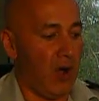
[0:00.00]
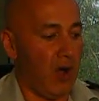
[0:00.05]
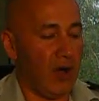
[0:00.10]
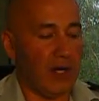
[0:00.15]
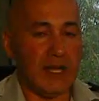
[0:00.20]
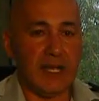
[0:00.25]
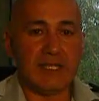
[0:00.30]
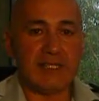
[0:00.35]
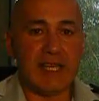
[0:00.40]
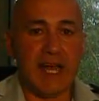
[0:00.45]

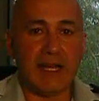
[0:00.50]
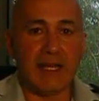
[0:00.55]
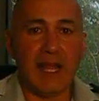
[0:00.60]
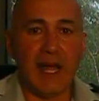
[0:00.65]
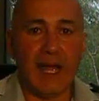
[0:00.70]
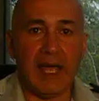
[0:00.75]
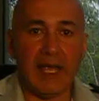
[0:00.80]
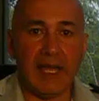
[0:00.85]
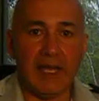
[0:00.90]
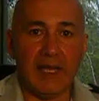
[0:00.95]
On
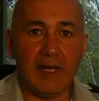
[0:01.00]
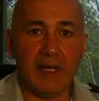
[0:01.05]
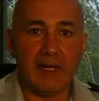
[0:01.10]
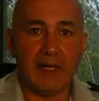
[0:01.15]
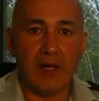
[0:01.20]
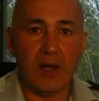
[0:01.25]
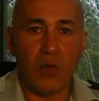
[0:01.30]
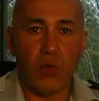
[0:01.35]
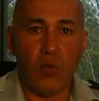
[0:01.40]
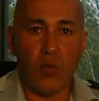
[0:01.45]
Sunday
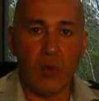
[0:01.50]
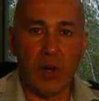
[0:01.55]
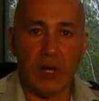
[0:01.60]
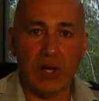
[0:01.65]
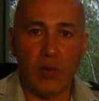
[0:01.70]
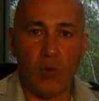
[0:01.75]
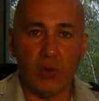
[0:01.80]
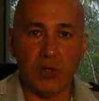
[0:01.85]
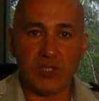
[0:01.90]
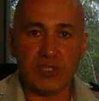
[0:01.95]

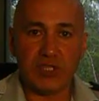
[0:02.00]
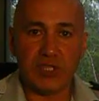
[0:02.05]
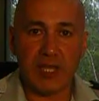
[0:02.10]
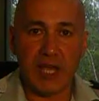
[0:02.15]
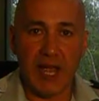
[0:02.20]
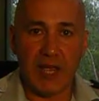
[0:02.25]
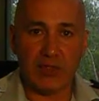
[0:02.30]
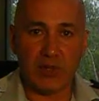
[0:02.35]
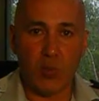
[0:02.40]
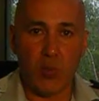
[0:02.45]
we launched
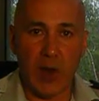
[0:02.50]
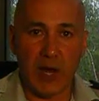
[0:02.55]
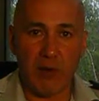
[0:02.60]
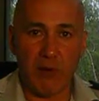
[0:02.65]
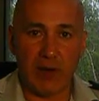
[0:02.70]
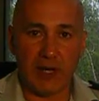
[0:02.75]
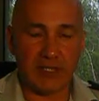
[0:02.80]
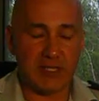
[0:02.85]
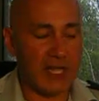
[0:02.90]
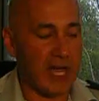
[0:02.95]
at the
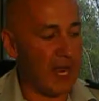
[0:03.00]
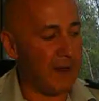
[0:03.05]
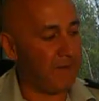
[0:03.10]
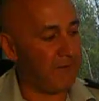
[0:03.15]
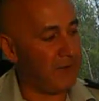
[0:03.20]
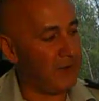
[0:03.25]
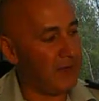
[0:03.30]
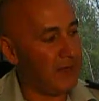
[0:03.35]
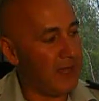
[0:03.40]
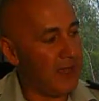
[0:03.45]
Wangaratta
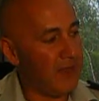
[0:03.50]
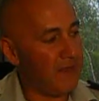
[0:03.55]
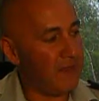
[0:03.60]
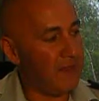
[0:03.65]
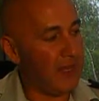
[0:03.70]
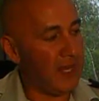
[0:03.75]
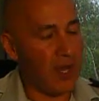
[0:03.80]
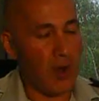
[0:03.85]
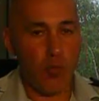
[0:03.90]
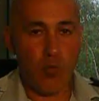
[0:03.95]
Tape
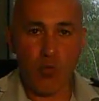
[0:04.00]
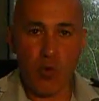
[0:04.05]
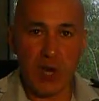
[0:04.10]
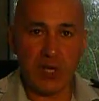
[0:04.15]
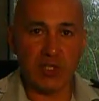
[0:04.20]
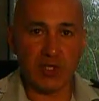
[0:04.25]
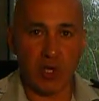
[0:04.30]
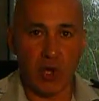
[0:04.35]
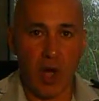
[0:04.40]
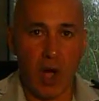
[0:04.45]
the
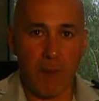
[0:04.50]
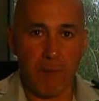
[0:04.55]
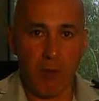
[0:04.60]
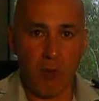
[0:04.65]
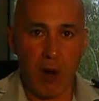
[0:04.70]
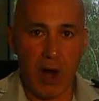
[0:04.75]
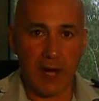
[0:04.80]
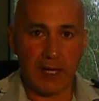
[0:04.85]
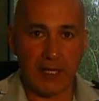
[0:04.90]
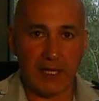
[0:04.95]
regional
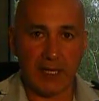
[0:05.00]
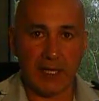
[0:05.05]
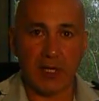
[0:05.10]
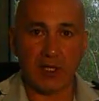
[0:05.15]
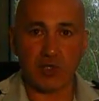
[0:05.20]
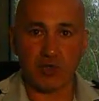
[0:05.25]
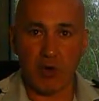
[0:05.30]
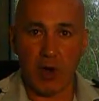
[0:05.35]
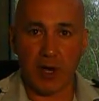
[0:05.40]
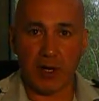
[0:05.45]
operating
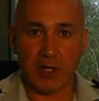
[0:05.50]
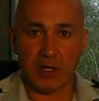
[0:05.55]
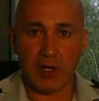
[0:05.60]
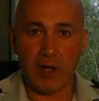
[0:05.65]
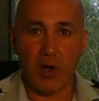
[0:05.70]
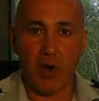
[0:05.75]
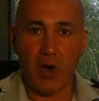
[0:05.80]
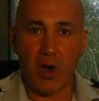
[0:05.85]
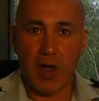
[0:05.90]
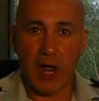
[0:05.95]

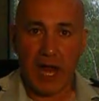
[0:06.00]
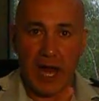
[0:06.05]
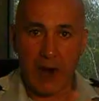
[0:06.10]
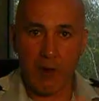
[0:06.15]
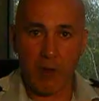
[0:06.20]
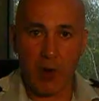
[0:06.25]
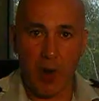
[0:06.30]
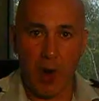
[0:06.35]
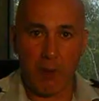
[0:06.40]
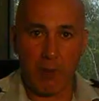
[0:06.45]

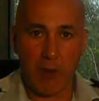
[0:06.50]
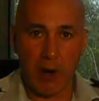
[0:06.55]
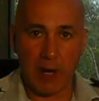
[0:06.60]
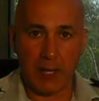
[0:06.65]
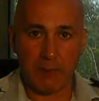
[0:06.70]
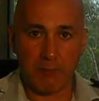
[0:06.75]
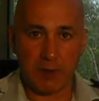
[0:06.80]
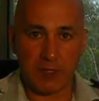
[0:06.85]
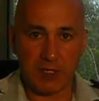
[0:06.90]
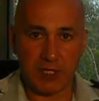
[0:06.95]
area
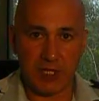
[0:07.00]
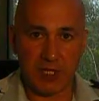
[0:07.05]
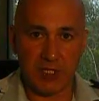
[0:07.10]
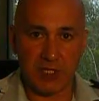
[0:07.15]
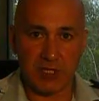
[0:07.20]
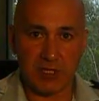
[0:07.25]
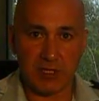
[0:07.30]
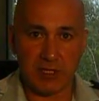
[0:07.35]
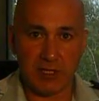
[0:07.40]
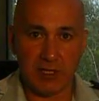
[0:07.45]
operating
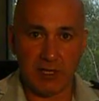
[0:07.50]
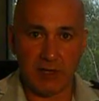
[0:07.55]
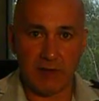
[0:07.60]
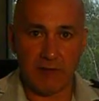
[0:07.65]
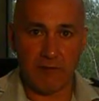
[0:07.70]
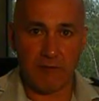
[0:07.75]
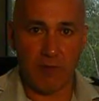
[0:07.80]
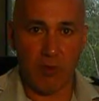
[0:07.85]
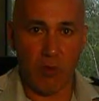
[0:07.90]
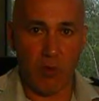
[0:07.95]
procedures
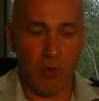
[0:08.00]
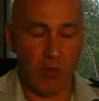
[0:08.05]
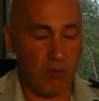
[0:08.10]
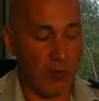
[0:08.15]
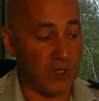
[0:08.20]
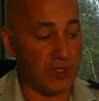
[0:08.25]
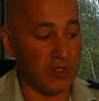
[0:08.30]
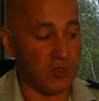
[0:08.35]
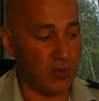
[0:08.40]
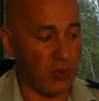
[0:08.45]
for
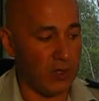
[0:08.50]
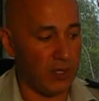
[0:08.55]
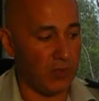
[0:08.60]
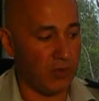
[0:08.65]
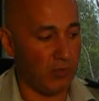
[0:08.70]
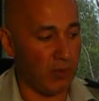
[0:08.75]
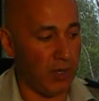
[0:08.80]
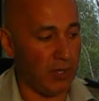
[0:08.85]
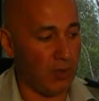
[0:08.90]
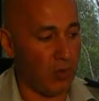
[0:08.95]
Region
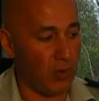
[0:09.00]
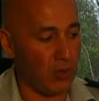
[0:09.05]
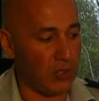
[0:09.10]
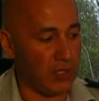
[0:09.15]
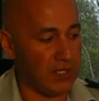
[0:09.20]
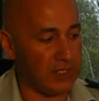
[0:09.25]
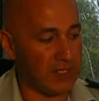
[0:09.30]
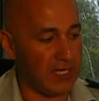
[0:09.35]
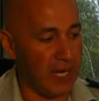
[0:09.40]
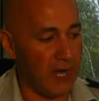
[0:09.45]
23
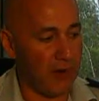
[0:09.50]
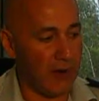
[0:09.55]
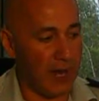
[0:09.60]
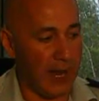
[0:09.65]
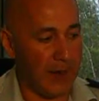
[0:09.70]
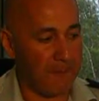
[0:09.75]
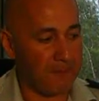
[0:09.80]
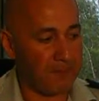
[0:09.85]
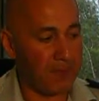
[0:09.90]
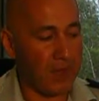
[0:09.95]
Northeast
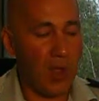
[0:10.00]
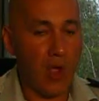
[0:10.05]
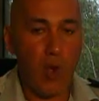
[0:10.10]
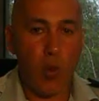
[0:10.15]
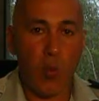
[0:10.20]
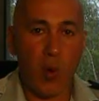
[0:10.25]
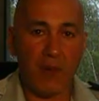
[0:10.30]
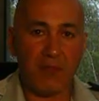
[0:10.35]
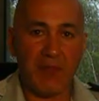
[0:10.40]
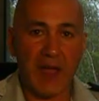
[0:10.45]
Area.
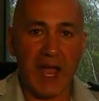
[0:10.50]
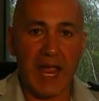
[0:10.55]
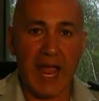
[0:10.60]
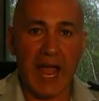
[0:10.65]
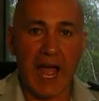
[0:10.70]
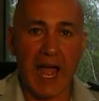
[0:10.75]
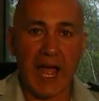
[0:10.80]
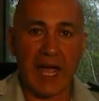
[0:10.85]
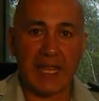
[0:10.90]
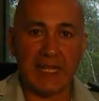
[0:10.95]
What they
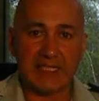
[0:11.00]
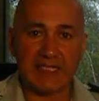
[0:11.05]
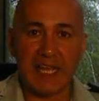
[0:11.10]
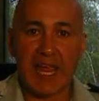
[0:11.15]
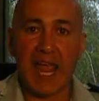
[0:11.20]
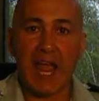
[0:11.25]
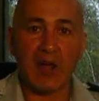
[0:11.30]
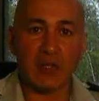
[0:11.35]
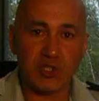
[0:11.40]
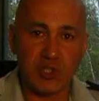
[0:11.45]
are, it's a
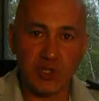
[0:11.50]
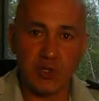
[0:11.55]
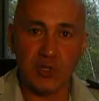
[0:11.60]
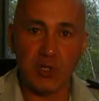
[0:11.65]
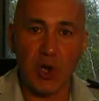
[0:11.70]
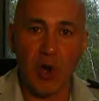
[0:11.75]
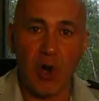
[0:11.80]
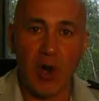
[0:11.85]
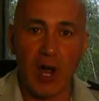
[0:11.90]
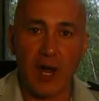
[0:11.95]
how-to
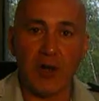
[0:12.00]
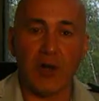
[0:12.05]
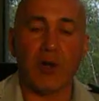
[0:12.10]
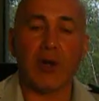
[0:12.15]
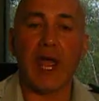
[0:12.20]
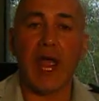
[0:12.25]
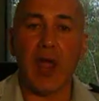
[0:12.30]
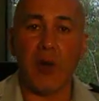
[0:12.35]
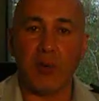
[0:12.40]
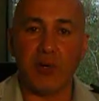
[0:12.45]
guide
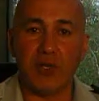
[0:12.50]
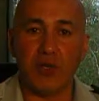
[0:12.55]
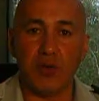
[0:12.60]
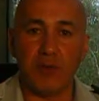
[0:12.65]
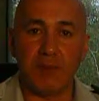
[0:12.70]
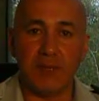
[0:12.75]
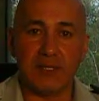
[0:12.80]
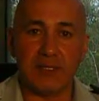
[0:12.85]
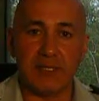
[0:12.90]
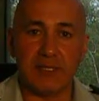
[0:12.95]
on how we do
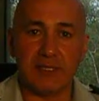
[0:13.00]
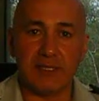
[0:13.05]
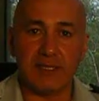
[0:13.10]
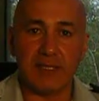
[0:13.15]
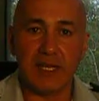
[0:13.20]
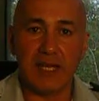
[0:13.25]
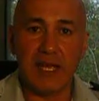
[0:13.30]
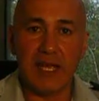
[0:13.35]
business